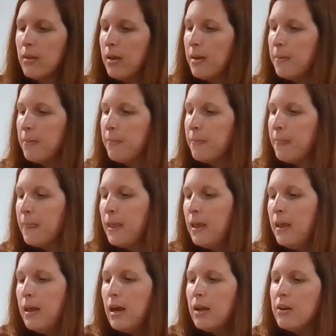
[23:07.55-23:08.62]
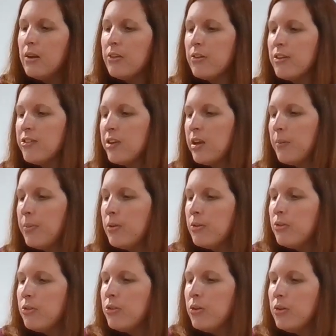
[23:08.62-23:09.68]
Okay? Another
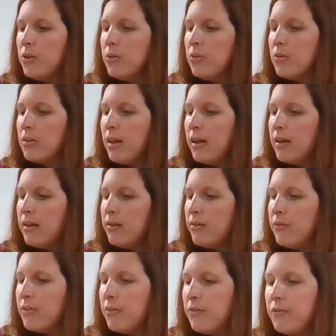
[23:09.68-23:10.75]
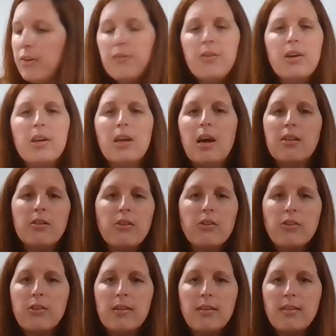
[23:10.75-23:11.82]
example, don't you love the vivid
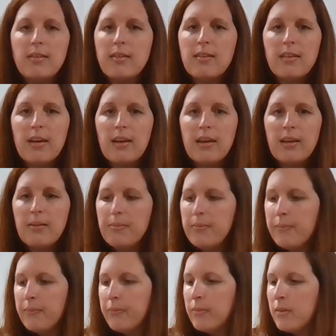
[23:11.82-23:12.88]
colors in this design?